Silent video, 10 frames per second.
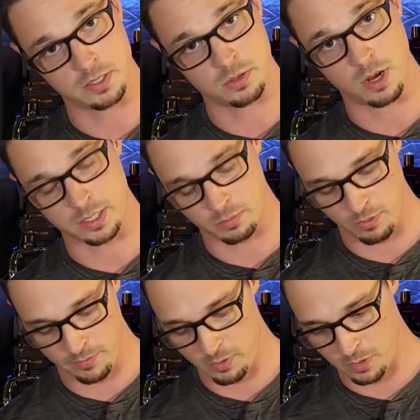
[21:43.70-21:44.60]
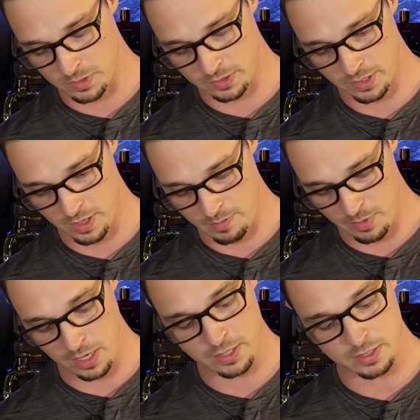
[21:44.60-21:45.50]
two awesome reviewers. Um,
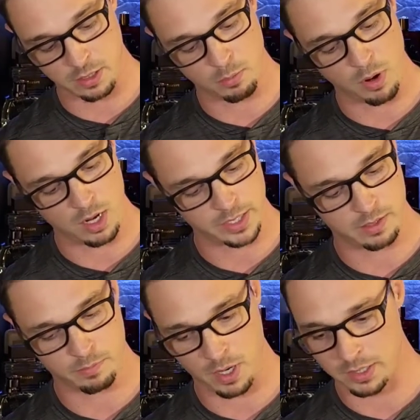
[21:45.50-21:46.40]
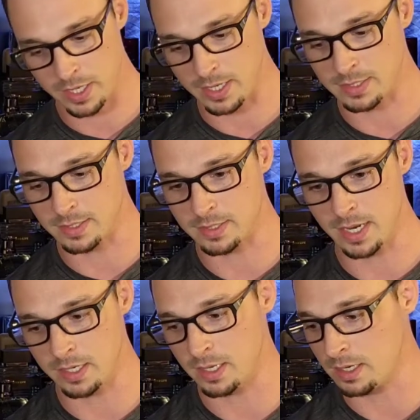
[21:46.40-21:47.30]
but I listened to their po- podcast,
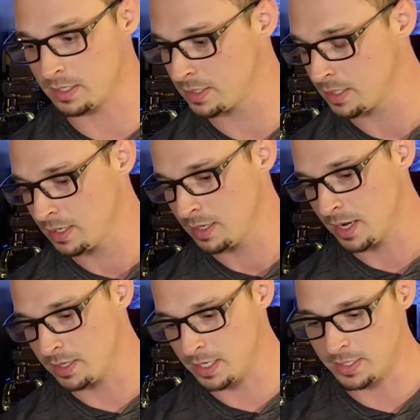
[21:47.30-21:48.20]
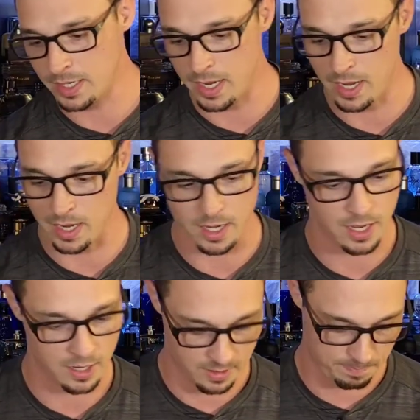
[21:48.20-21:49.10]
Scent Geeks, and they did a
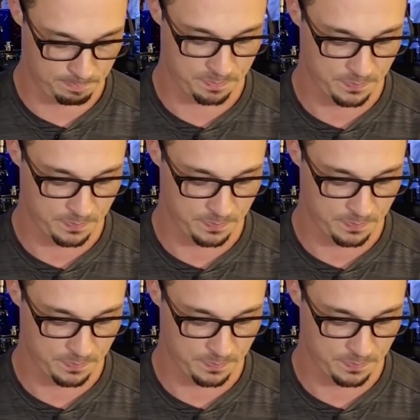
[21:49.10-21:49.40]
um,